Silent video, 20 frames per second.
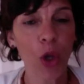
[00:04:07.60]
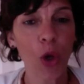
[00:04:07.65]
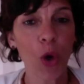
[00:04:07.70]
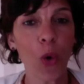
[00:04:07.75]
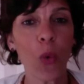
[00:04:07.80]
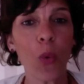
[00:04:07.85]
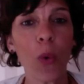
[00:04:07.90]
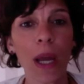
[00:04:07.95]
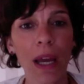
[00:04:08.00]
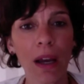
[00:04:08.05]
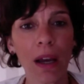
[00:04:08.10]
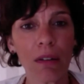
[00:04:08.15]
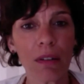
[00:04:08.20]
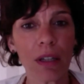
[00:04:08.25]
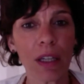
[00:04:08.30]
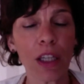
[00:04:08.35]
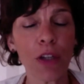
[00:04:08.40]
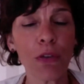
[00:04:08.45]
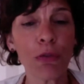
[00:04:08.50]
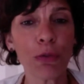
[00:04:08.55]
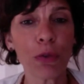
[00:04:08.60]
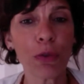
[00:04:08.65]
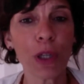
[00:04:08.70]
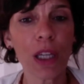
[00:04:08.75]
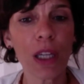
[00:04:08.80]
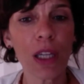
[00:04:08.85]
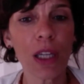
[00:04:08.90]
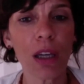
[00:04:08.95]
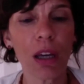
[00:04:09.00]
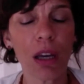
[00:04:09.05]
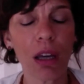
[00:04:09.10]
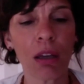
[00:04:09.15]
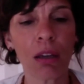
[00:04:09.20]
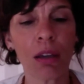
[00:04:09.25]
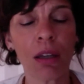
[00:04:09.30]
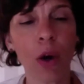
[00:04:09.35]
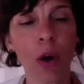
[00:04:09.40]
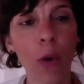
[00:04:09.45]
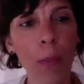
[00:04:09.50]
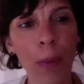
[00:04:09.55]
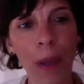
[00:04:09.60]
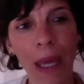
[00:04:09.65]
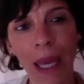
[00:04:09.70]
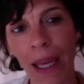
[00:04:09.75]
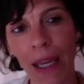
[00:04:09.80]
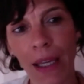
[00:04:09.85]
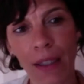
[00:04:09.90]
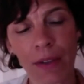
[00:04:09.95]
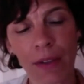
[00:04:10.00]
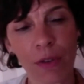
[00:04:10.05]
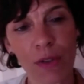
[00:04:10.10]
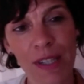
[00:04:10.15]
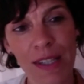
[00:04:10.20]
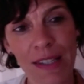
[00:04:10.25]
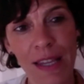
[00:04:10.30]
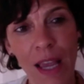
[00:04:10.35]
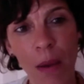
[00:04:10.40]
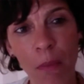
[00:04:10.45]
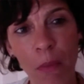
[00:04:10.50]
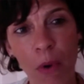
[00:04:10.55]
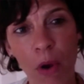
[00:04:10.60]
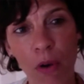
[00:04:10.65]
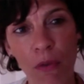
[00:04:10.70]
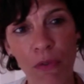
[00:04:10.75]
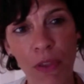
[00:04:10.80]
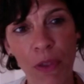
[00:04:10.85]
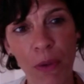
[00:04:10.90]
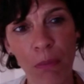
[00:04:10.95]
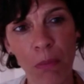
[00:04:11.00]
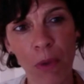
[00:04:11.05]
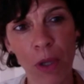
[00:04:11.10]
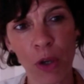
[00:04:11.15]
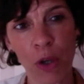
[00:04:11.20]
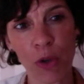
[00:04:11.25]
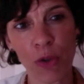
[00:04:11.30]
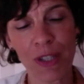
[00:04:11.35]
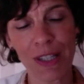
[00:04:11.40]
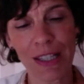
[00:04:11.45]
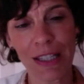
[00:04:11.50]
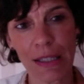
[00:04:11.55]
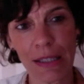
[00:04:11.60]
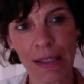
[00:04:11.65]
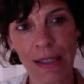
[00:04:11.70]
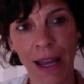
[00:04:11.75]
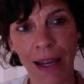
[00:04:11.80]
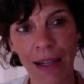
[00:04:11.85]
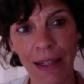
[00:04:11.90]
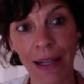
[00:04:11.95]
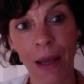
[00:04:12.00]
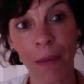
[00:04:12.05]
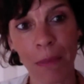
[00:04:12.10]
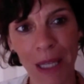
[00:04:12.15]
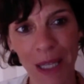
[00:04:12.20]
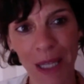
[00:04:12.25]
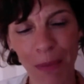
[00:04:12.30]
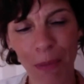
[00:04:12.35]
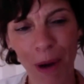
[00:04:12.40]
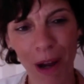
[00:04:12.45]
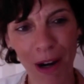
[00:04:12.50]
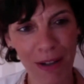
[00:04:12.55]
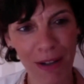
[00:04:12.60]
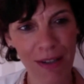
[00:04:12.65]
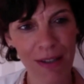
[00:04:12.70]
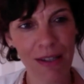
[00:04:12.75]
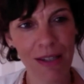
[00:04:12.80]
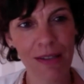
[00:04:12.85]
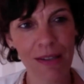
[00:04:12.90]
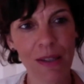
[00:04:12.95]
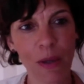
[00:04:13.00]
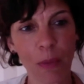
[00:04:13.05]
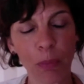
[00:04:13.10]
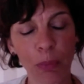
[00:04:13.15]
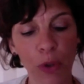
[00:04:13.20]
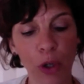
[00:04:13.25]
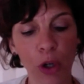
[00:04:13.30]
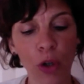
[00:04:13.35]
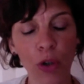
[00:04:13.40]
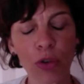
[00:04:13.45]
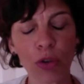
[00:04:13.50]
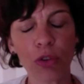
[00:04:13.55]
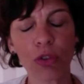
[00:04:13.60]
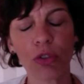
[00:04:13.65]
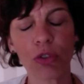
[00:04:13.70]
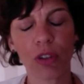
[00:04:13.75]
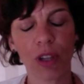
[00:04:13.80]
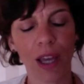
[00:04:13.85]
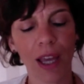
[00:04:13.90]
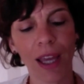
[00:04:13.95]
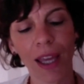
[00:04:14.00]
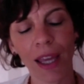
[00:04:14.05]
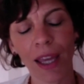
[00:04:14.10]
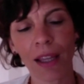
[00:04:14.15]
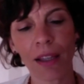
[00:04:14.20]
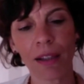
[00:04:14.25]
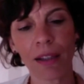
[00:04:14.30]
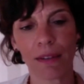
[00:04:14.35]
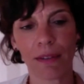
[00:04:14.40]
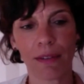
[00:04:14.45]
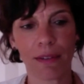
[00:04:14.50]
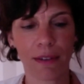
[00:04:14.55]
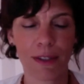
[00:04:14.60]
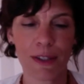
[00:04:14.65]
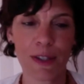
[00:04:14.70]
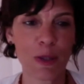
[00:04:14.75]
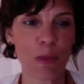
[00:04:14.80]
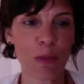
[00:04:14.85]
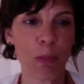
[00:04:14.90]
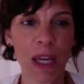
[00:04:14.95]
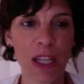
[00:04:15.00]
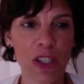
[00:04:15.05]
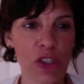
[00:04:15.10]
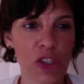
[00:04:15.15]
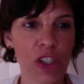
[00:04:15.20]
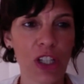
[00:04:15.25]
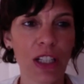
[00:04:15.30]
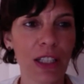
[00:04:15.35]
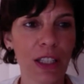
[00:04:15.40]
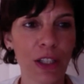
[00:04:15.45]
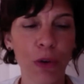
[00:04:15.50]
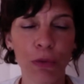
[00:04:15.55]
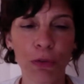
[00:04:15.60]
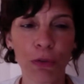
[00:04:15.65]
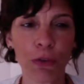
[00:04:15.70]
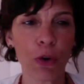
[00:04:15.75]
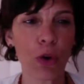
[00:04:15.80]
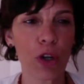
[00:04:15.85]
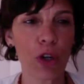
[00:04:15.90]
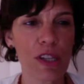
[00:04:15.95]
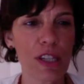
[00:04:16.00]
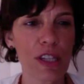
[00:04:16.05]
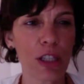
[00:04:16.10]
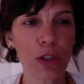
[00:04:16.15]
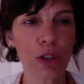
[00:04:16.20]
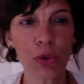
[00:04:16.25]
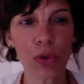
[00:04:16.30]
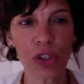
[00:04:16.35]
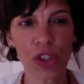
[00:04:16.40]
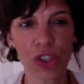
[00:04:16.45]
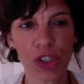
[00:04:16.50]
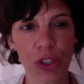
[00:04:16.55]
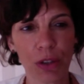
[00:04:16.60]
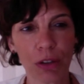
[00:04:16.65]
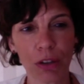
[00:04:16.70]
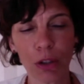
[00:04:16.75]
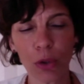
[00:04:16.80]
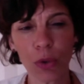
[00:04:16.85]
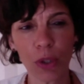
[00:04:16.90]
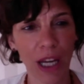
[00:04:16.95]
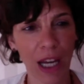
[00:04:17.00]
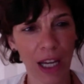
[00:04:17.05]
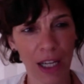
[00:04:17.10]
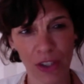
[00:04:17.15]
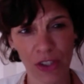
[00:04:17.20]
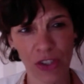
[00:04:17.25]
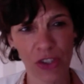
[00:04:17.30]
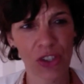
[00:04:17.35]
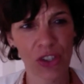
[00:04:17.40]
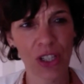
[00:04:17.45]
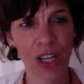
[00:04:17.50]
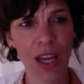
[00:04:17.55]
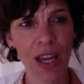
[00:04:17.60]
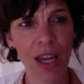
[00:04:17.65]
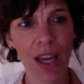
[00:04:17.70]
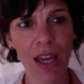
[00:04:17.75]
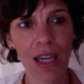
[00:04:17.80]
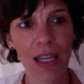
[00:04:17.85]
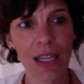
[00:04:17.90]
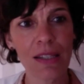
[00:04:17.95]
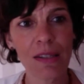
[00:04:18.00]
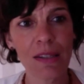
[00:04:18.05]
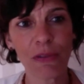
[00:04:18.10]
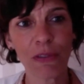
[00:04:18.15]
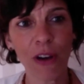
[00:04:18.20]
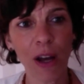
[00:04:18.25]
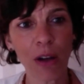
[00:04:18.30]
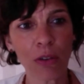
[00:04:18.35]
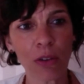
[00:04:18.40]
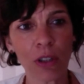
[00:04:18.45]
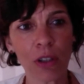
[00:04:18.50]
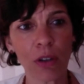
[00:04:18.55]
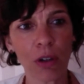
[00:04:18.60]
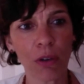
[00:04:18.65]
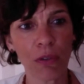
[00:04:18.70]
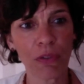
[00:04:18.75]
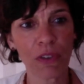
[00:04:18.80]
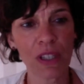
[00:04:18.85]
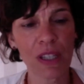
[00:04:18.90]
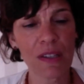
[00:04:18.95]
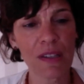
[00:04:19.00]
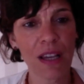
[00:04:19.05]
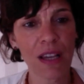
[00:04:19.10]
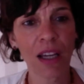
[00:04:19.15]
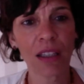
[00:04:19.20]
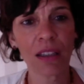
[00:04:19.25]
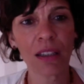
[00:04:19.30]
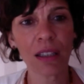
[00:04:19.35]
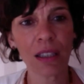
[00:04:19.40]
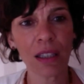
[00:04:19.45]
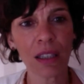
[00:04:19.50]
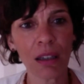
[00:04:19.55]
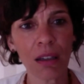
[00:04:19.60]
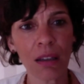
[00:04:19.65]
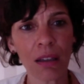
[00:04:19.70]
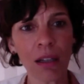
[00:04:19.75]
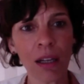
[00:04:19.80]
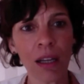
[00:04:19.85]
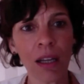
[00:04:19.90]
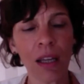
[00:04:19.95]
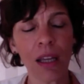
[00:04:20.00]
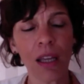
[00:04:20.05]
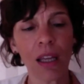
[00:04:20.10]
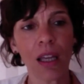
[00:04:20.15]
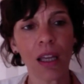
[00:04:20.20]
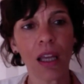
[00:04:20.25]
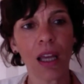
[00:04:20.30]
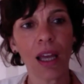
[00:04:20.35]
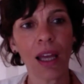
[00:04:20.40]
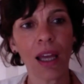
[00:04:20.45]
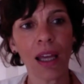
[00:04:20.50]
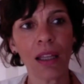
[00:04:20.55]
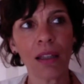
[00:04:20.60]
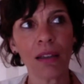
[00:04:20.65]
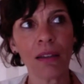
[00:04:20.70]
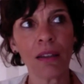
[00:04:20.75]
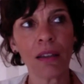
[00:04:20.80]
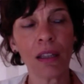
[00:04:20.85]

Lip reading: Well, if we go back to some of the most dynamic Marxist approach, and especially, of course, Lukács is founder of this idea, and